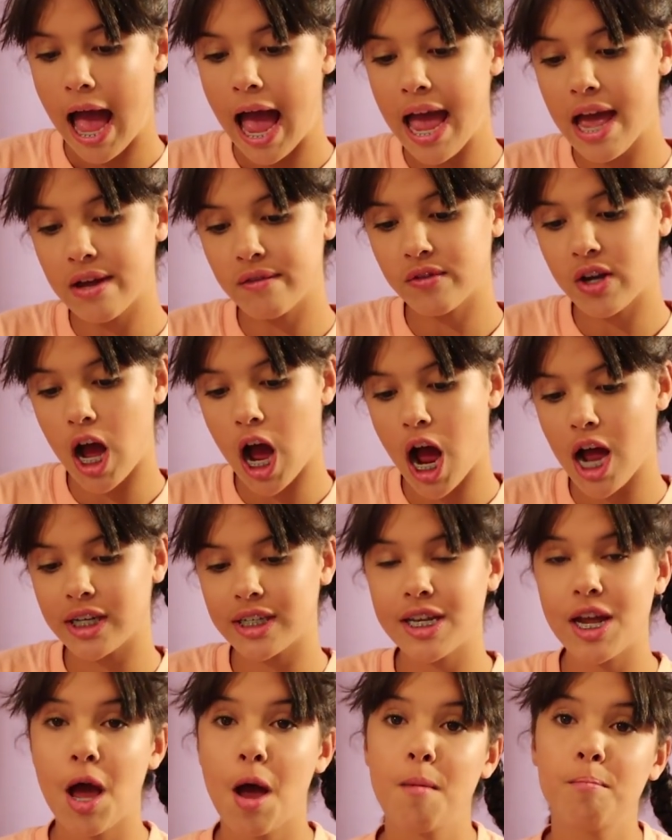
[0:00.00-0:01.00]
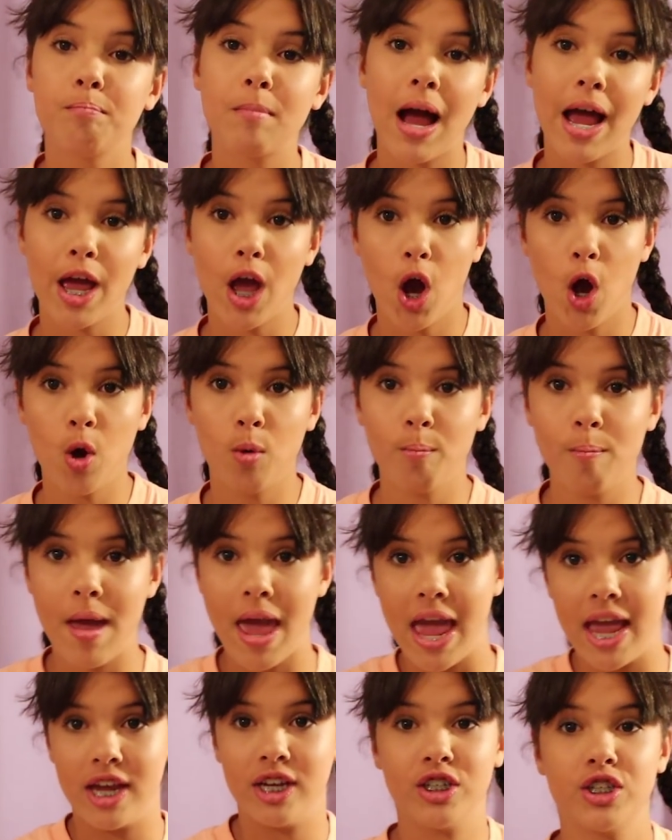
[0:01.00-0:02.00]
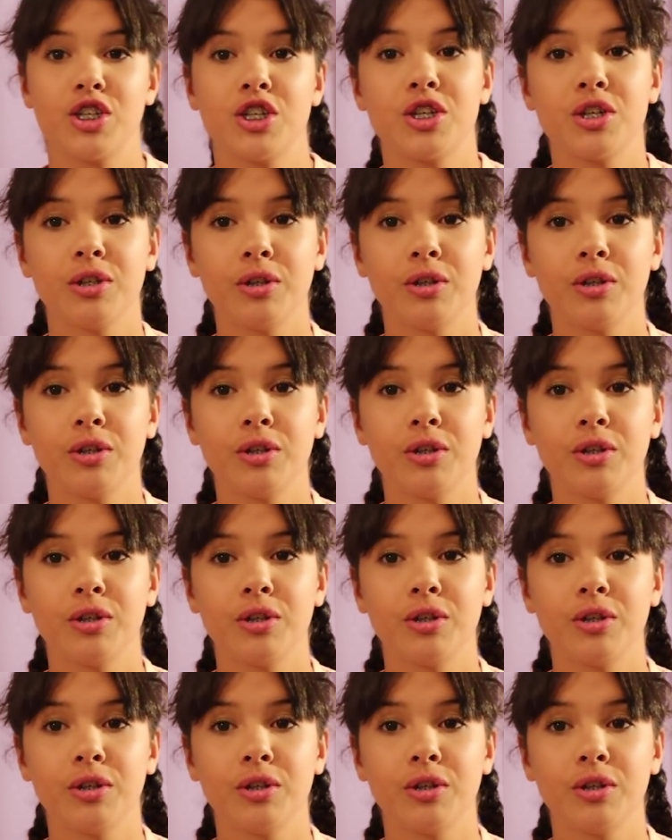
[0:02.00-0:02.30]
I have got my home page,